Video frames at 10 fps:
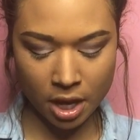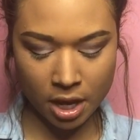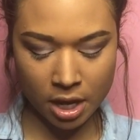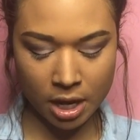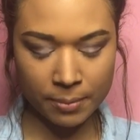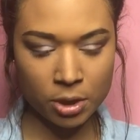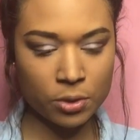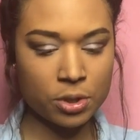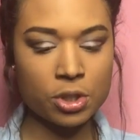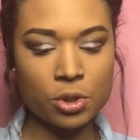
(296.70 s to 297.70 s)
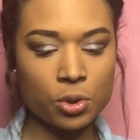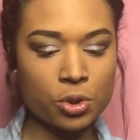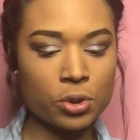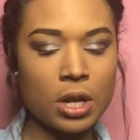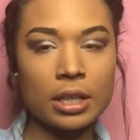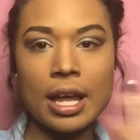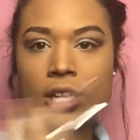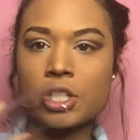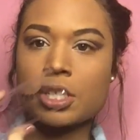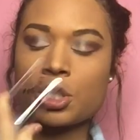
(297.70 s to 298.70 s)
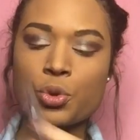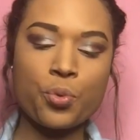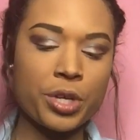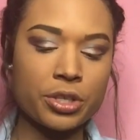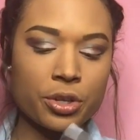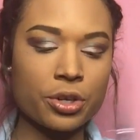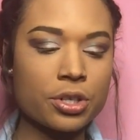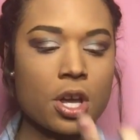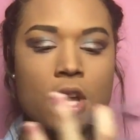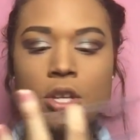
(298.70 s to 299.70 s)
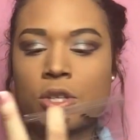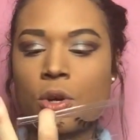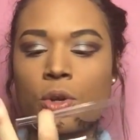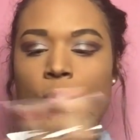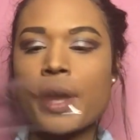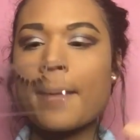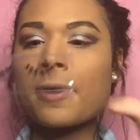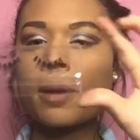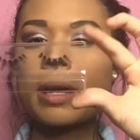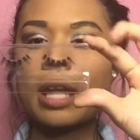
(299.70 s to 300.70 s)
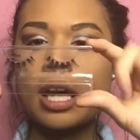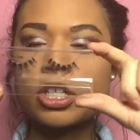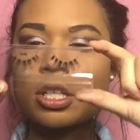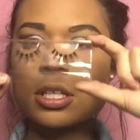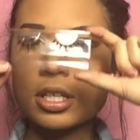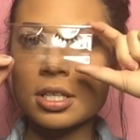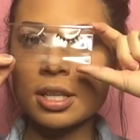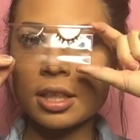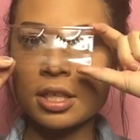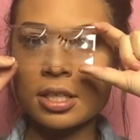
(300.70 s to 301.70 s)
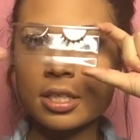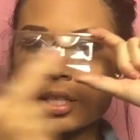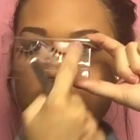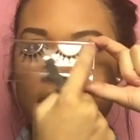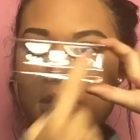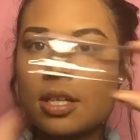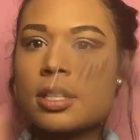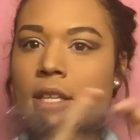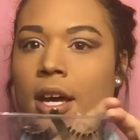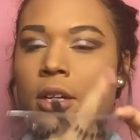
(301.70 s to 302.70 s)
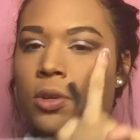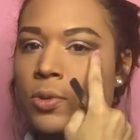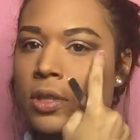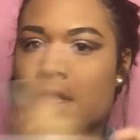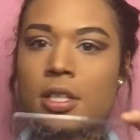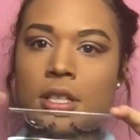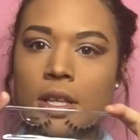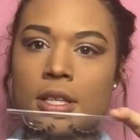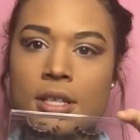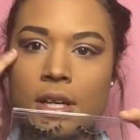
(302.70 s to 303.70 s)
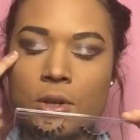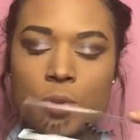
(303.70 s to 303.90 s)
and I'm gonna use the Social Lashes Tweezers. So the way I put on my lashes is like this side goes with this and this side